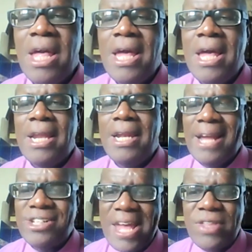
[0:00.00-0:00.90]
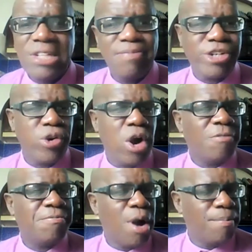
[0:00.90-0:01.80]
Let's take this matter
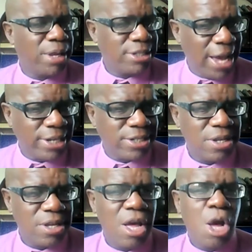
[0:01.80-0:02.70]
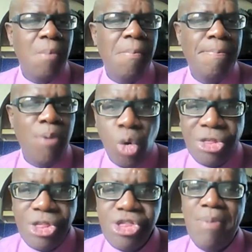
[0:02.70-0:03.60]
of public debt.
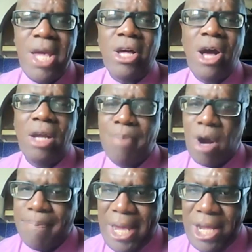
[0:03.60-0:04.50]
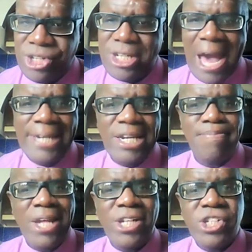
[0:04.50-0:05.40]
Both Jamaica and Barbados,
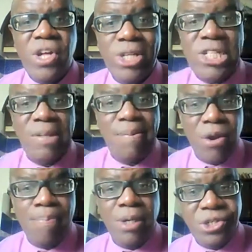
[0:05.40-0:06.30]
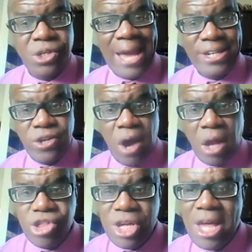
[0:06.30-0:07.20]
guided by somewhat similar political
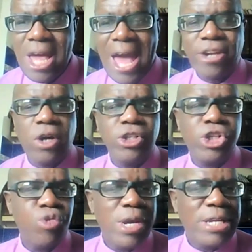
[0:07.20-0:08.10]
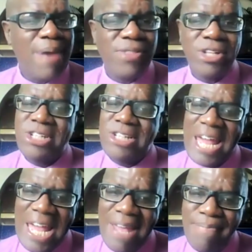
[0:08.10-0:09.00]
ideology and constrained by the
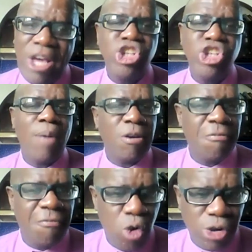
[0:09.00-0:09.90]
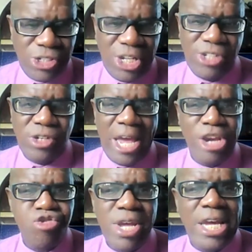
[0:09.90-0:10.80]
same economic forces on
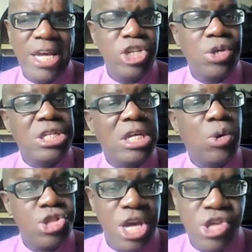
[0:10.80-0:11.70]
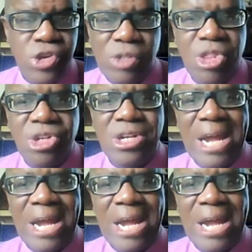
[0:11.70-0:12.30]
entering into negotiations with the